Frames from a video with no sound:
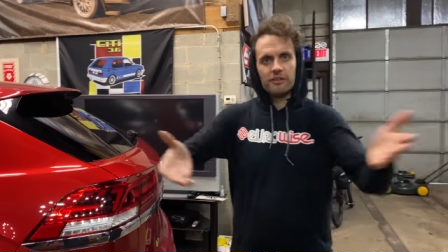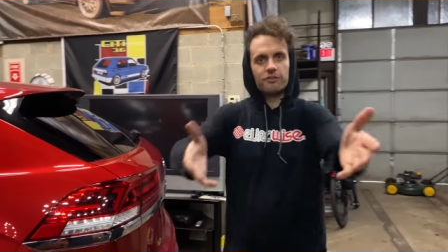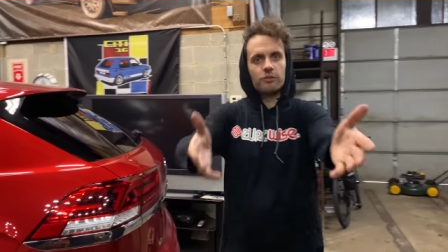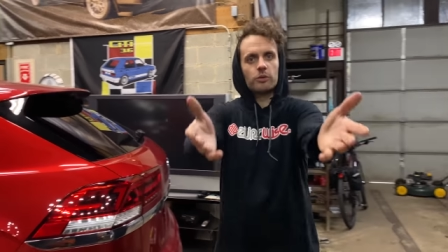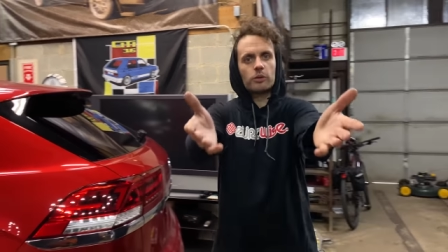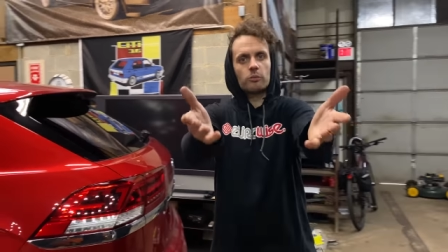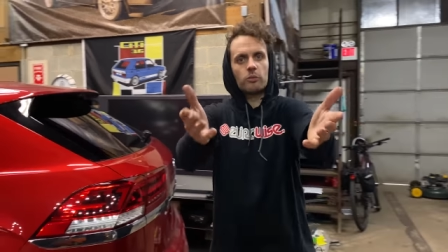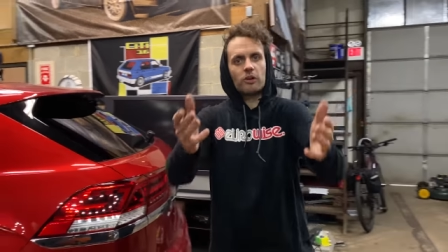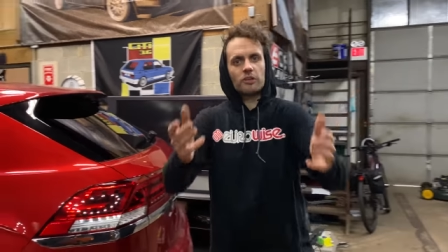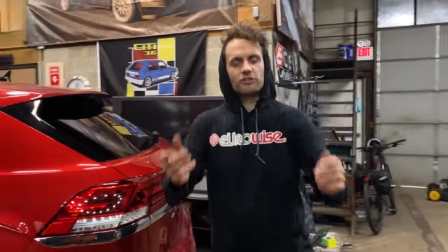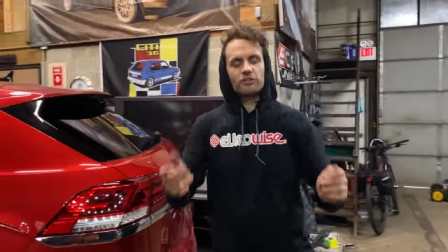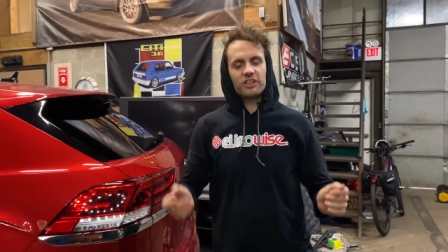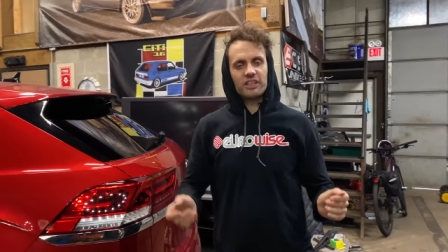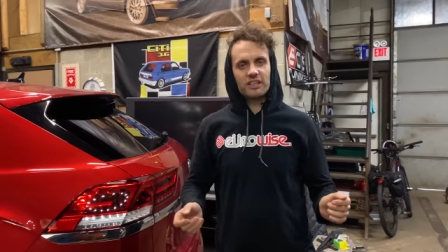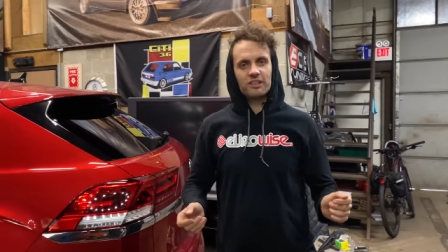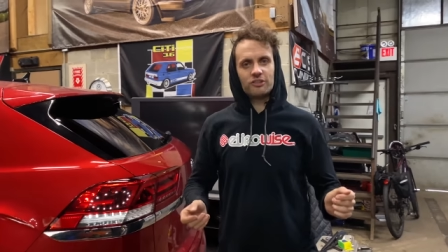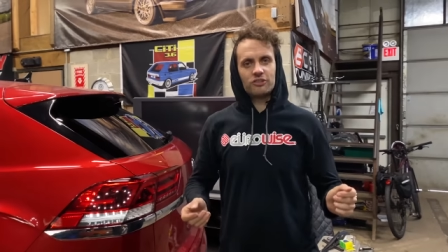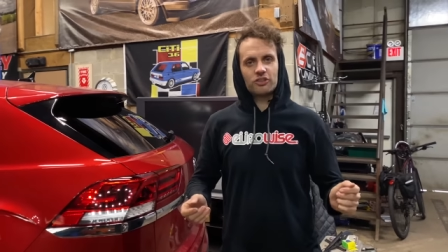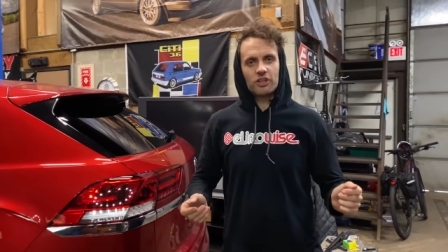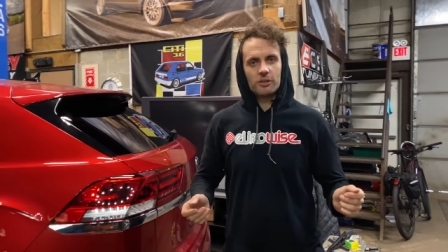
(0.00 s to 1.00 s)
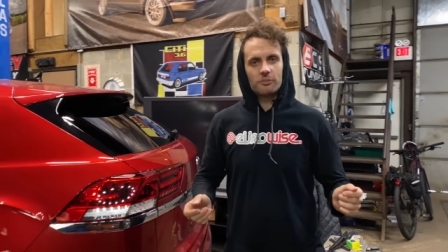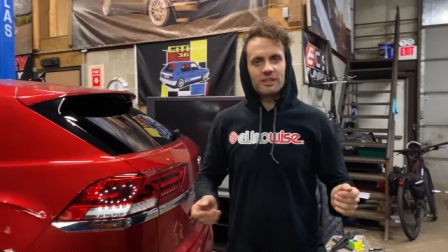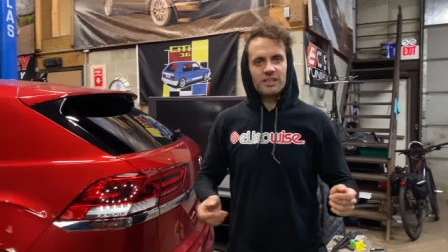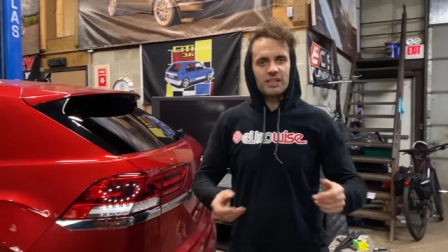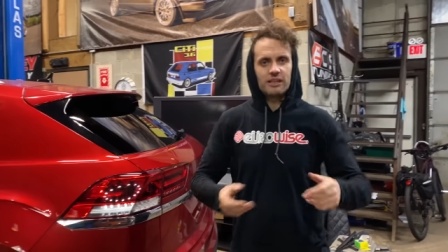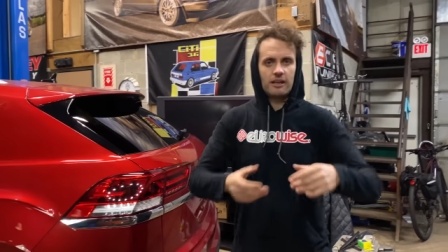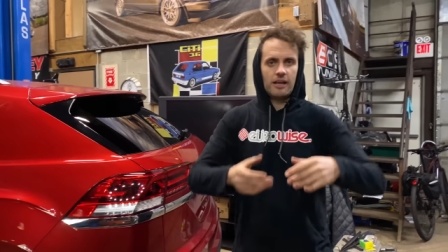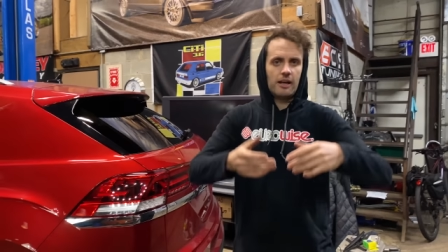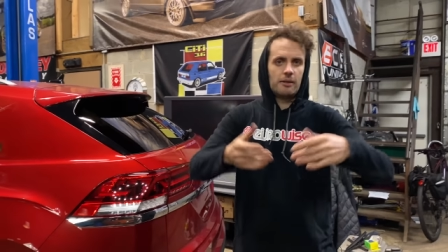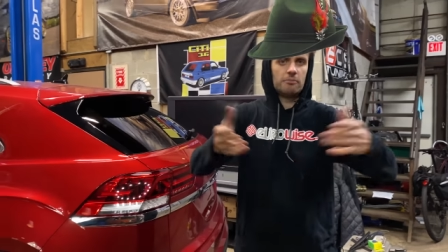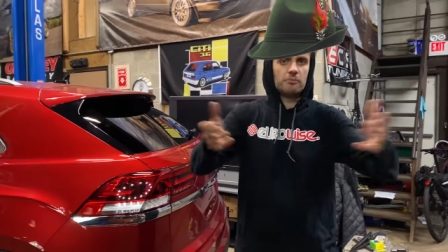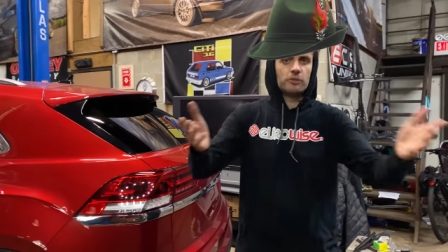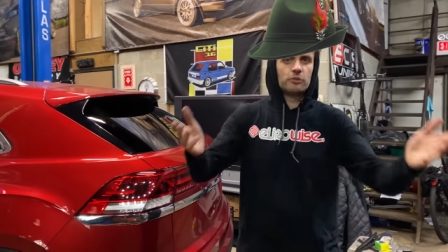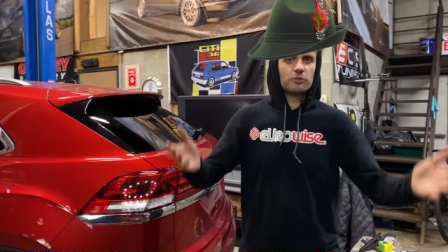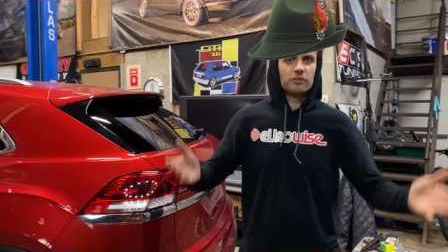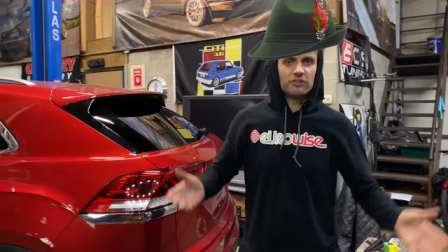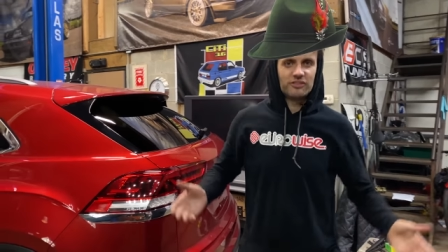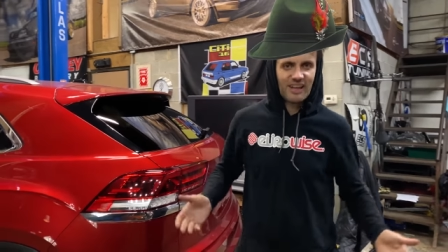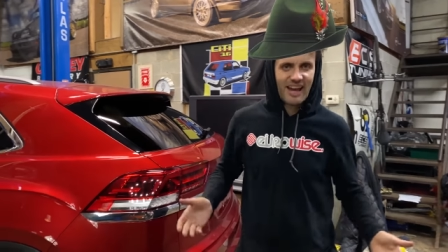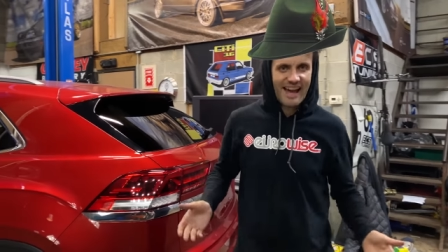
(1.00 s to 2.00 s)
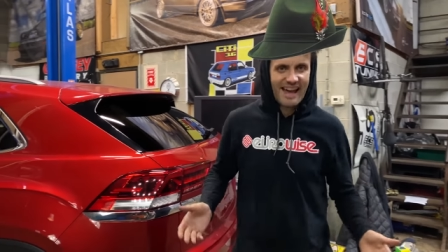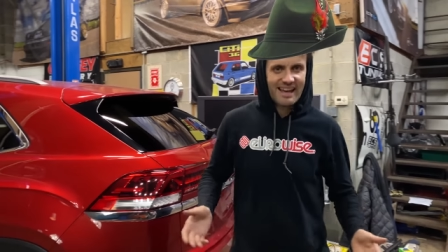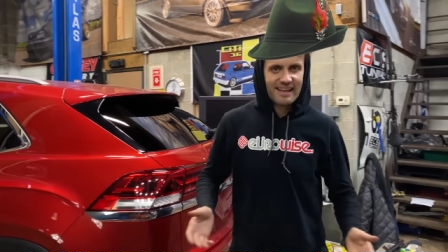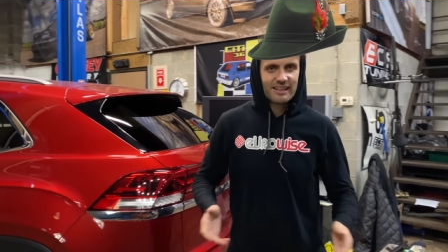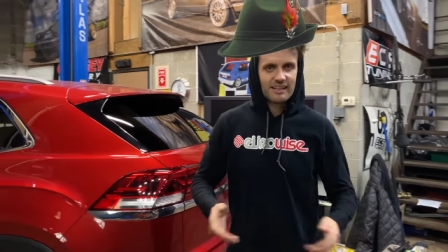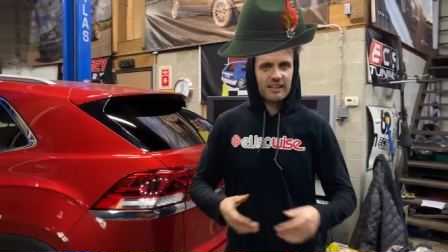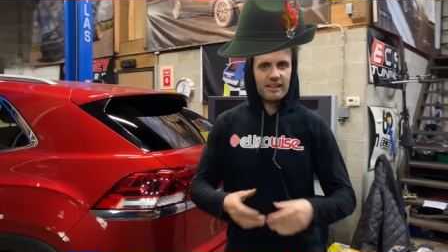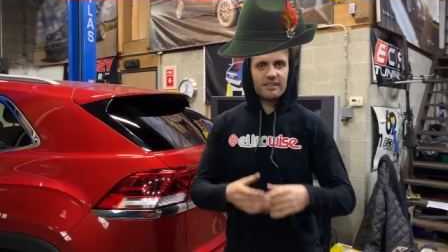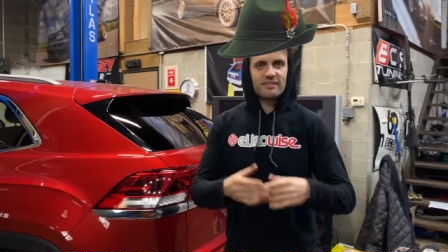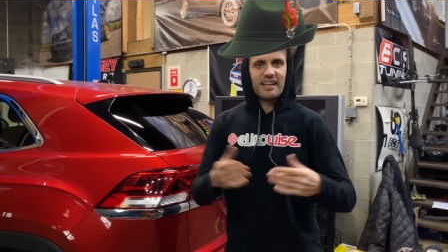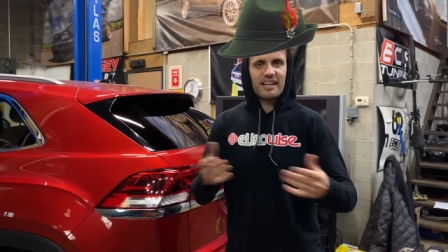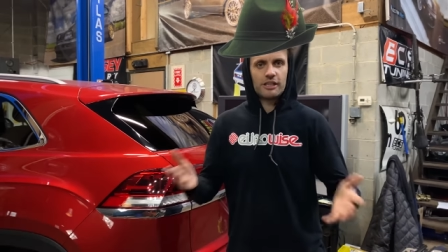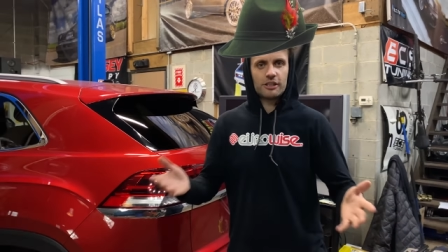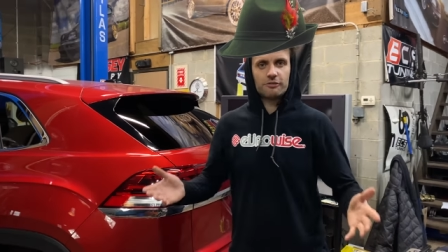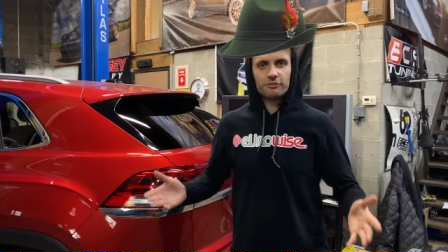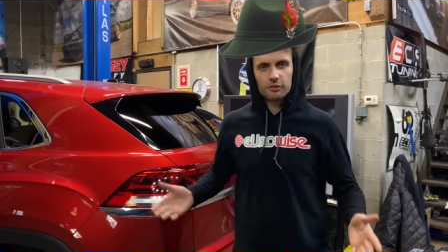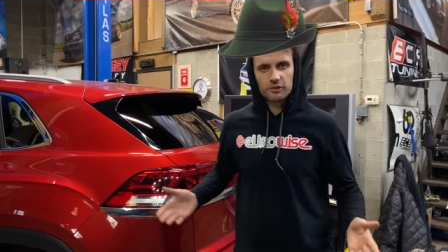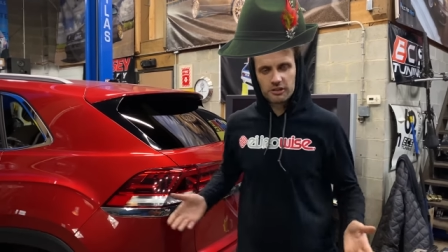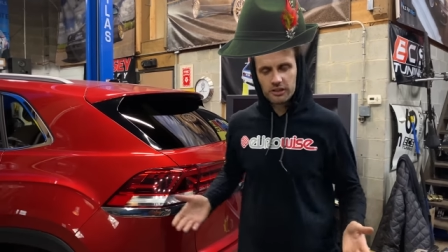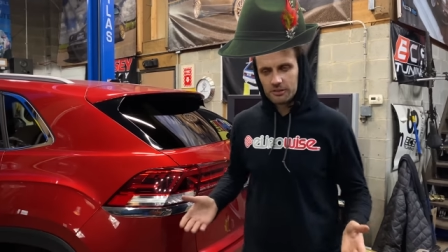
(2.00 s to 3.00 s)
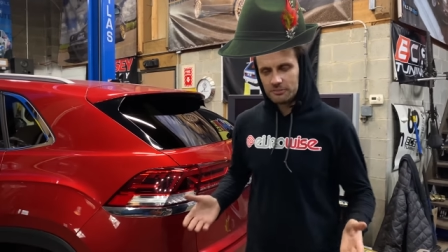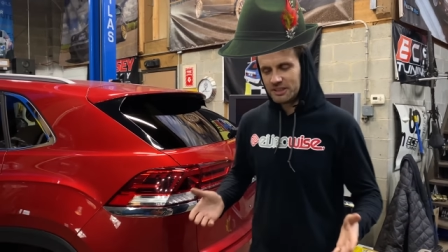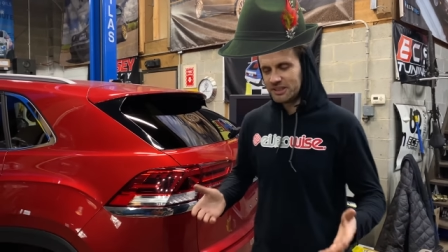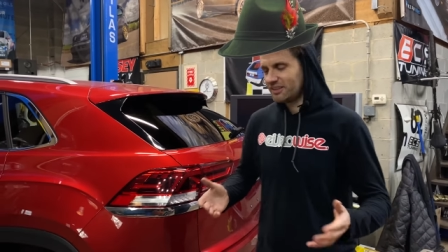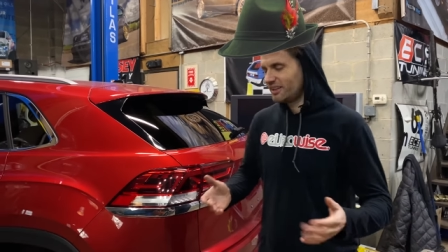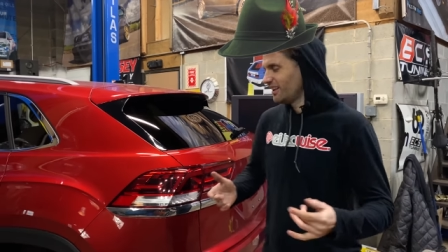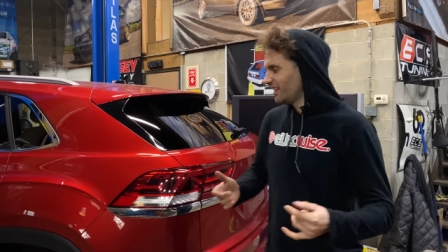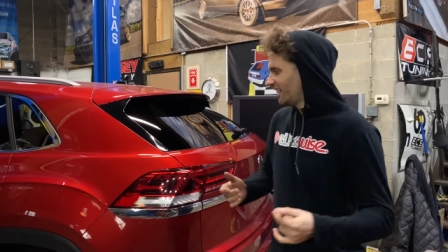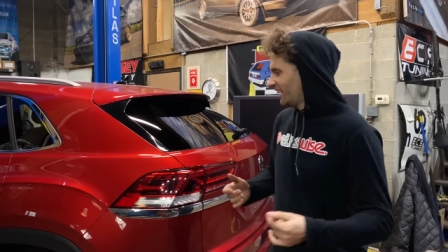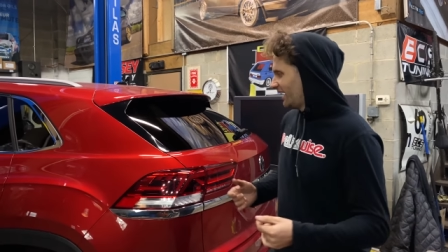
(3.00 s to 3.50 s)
If you are watching in Germany, um, guten Tag, uh, danke für kommen.